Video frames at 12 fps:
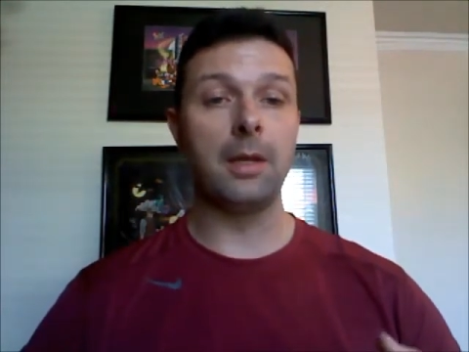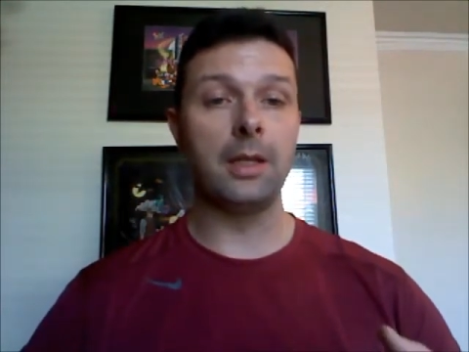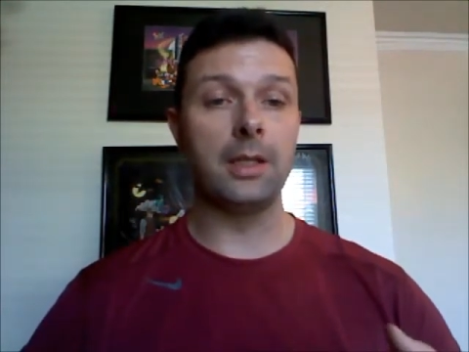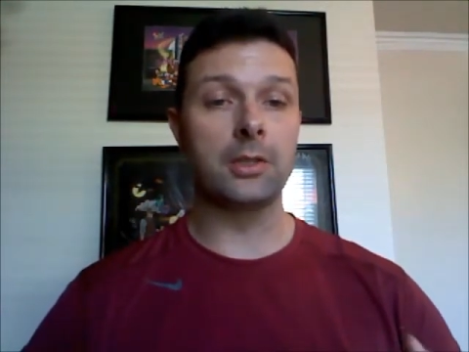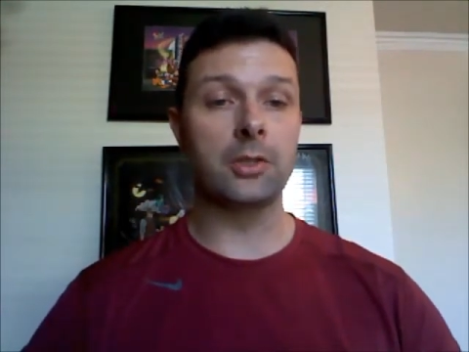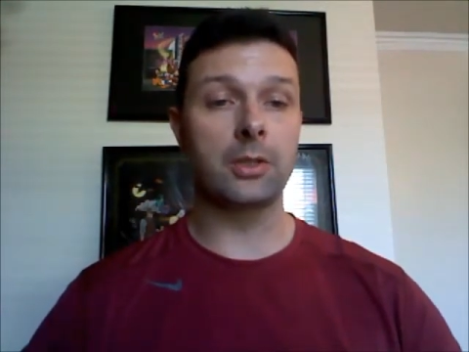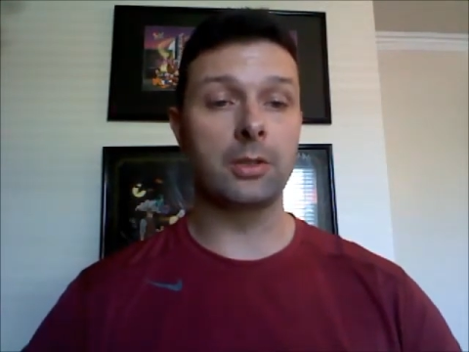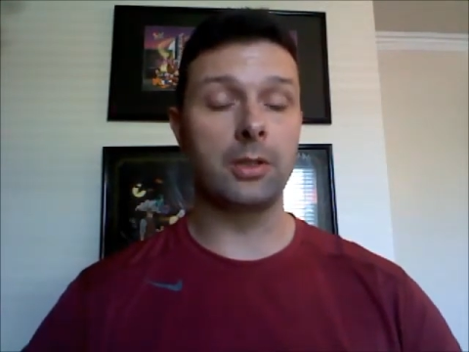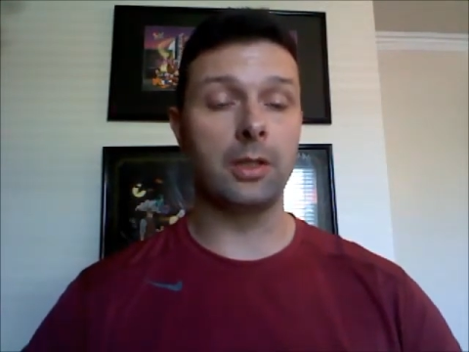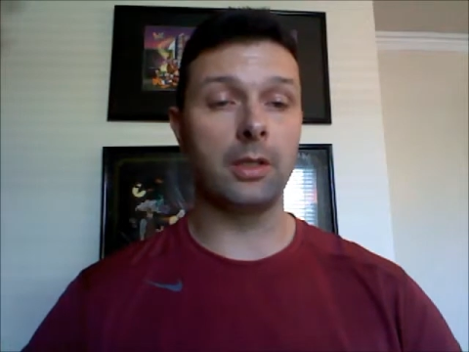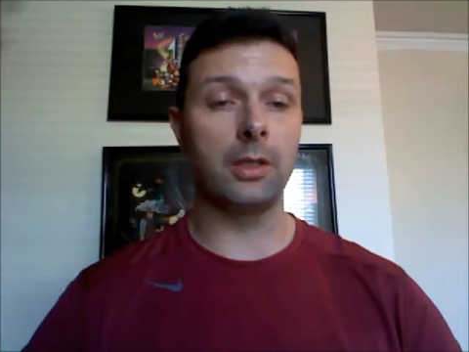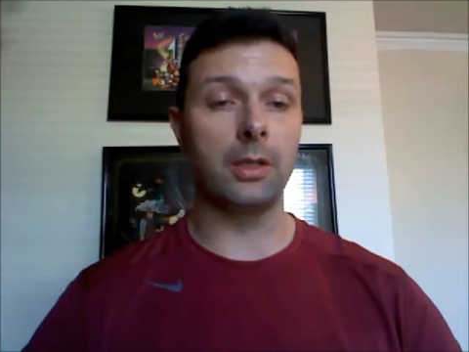is
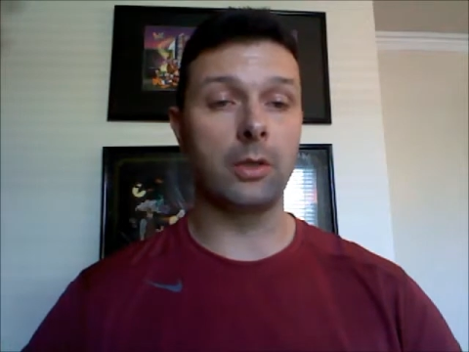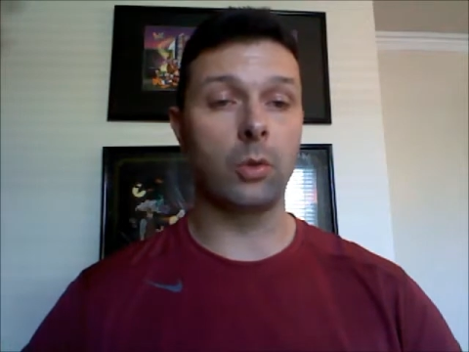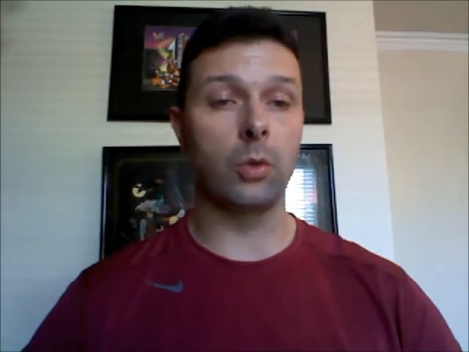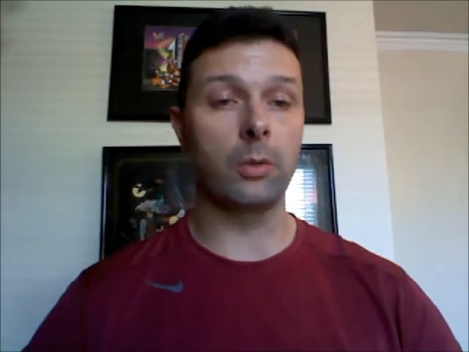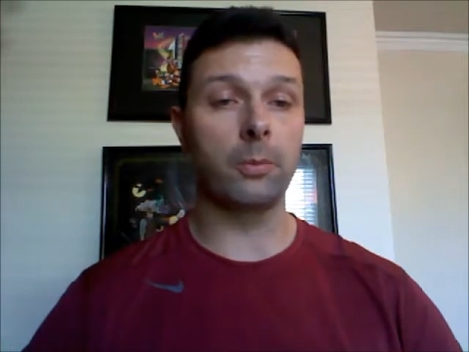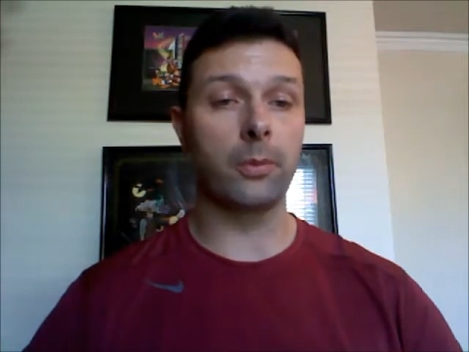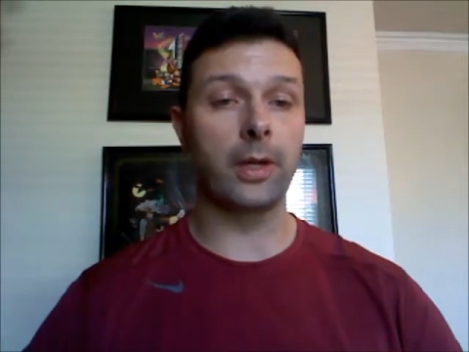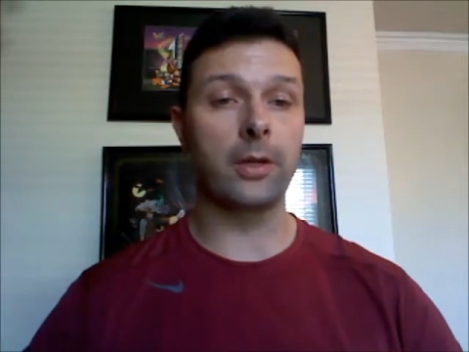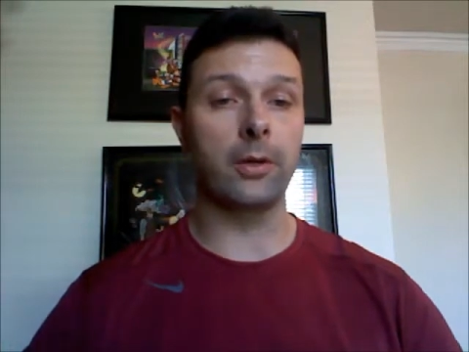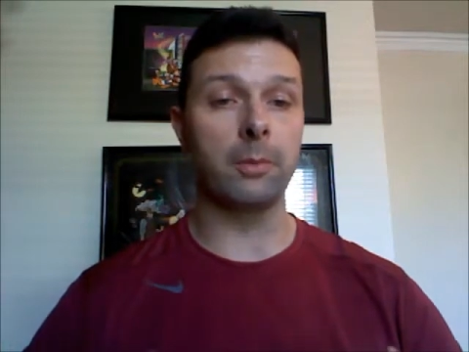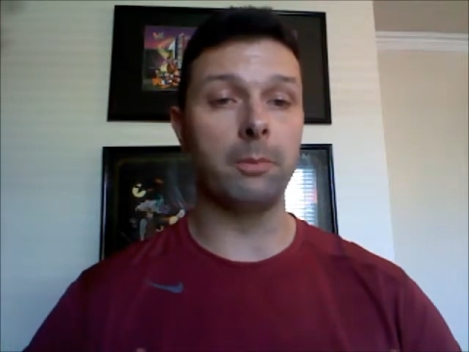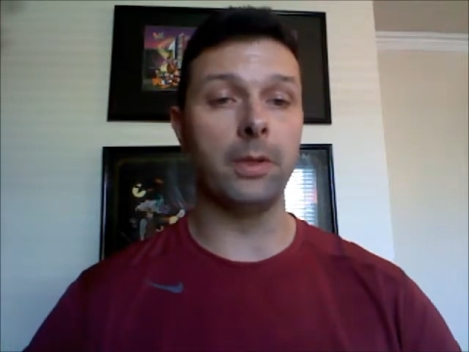
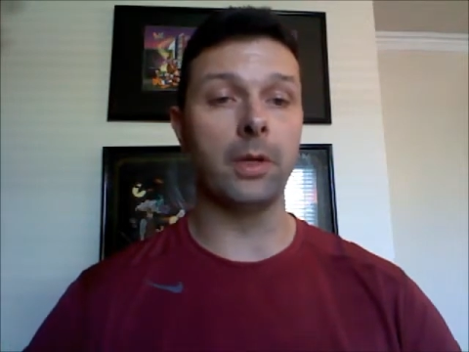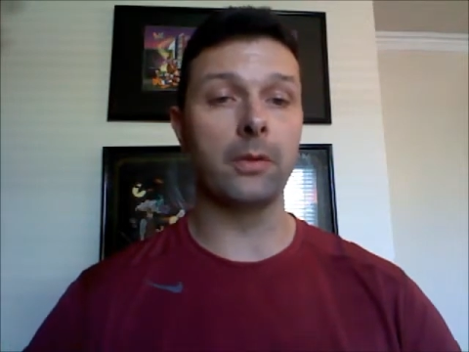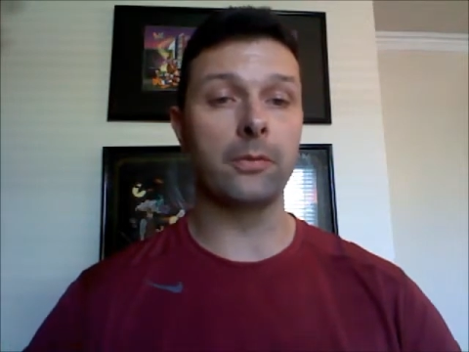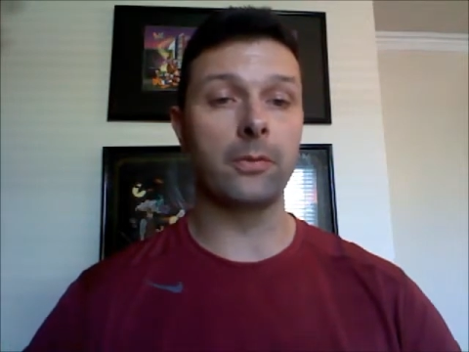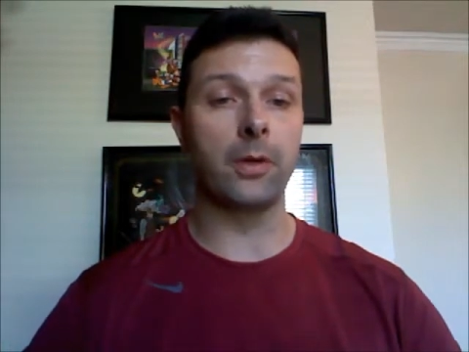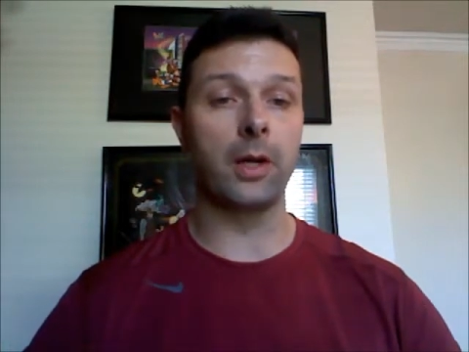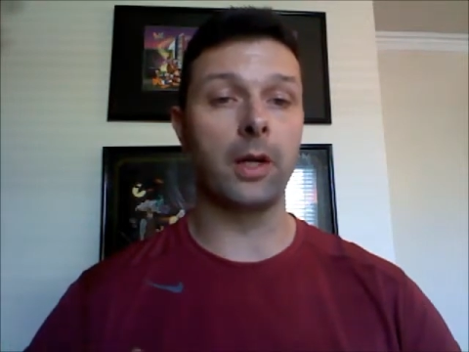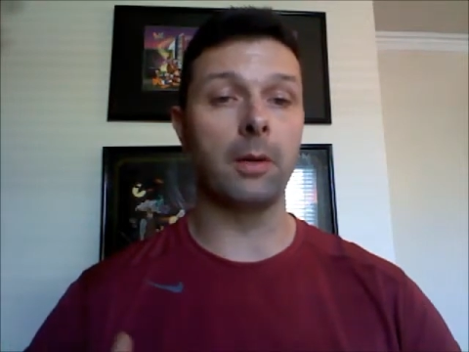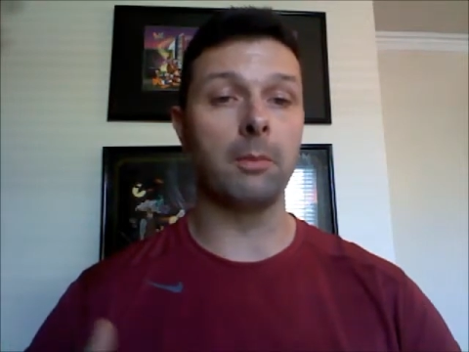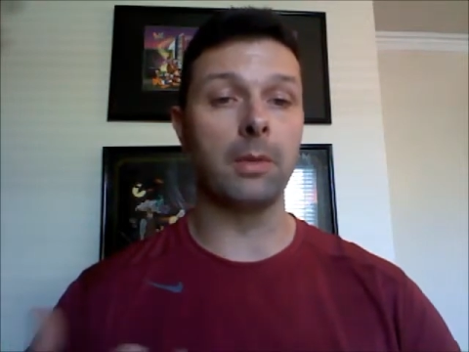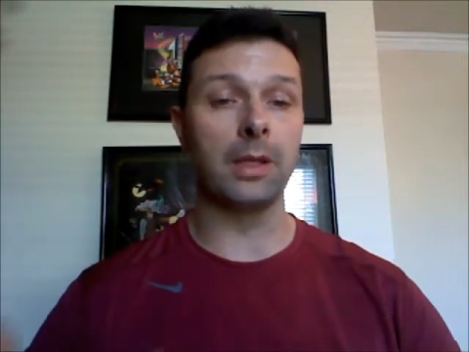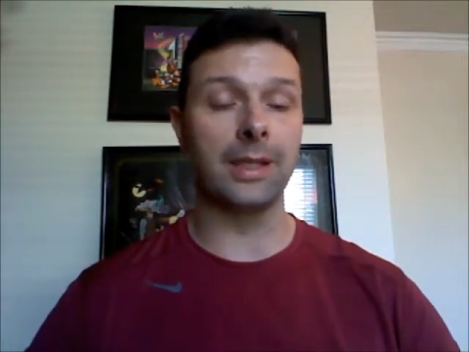incorporated or built
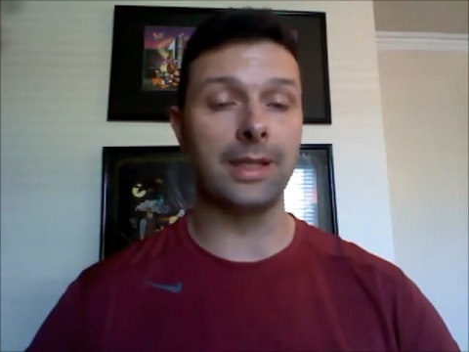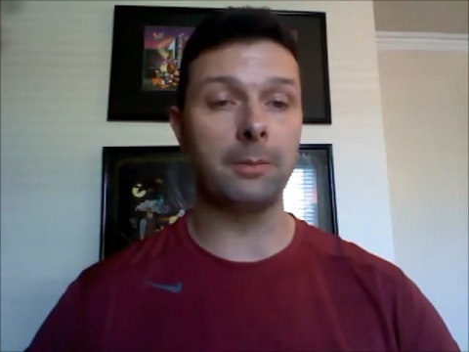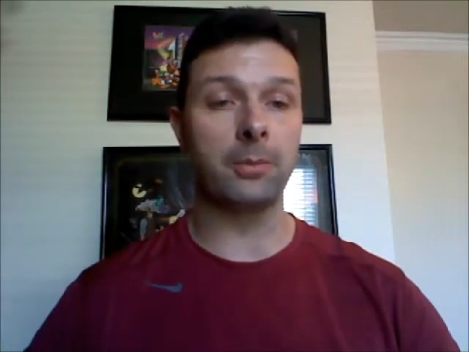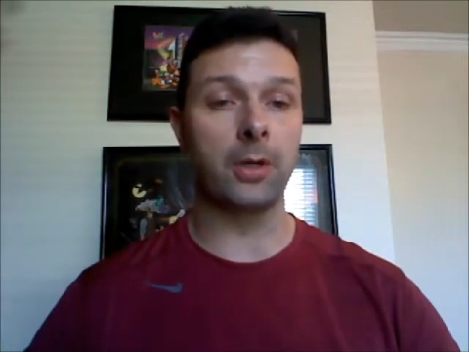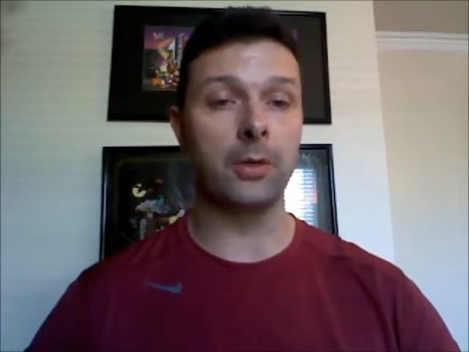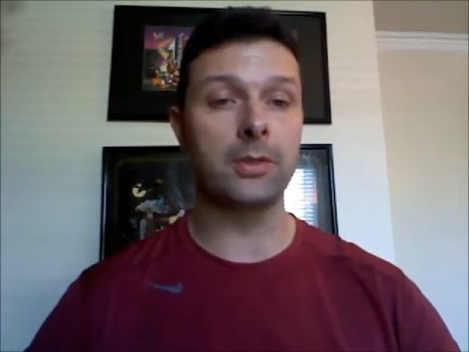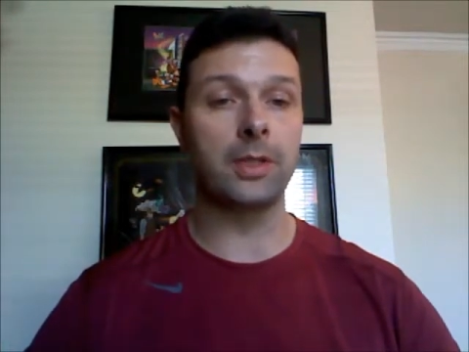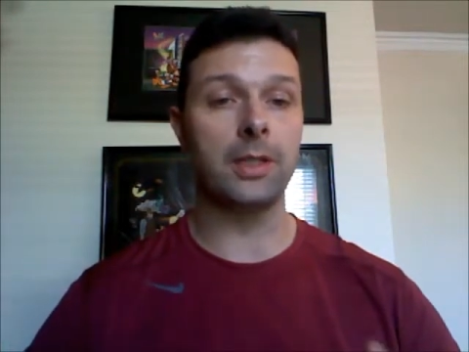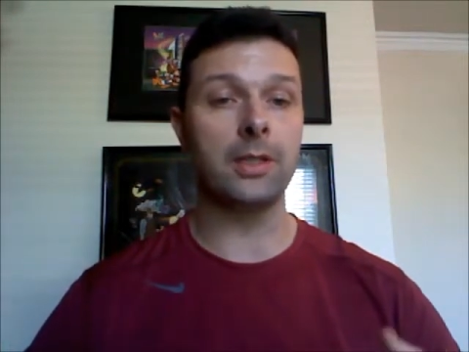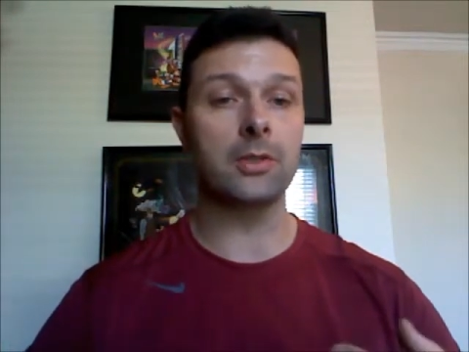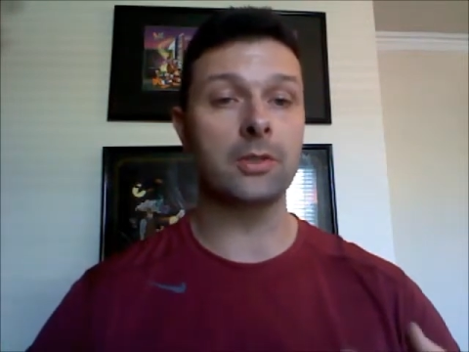from lean protein,